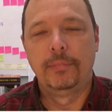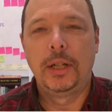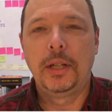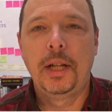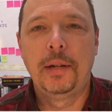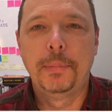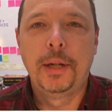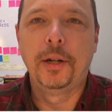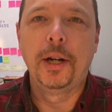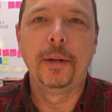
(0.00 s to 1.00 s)
buckle up
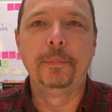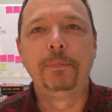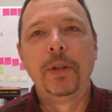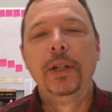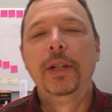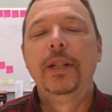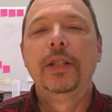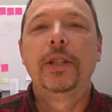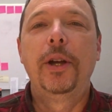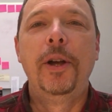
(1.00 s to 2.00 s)
buttercup
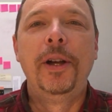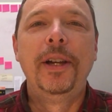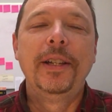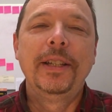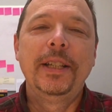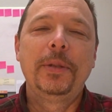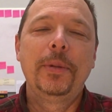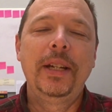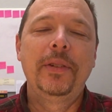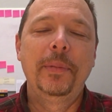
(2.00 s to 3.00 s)
so this
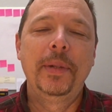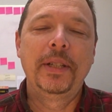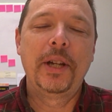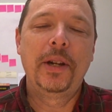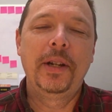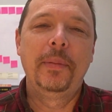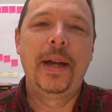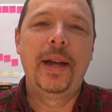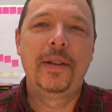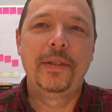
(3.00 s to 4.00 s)
week we've been talking
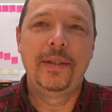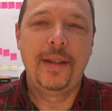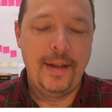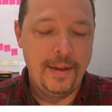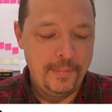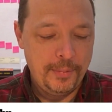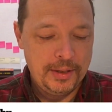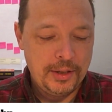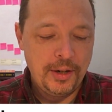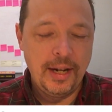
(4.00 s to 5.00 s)
about, uh,
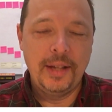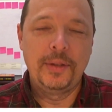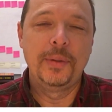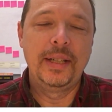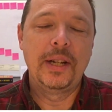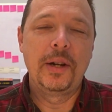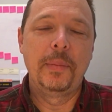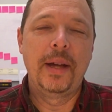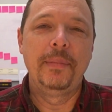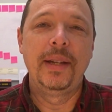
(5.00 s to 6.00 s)
we started out the week
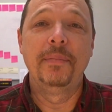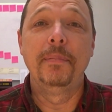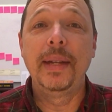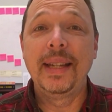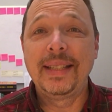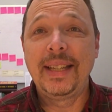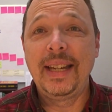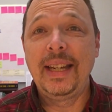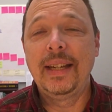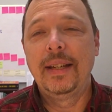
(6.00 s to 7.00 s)
talking about being
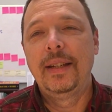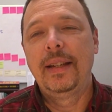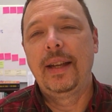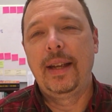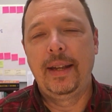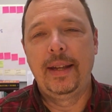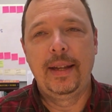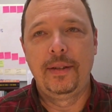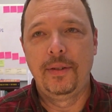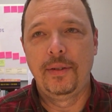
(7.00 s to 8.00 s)
busy
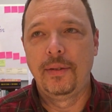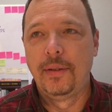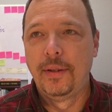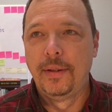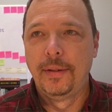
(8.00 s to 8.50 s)
and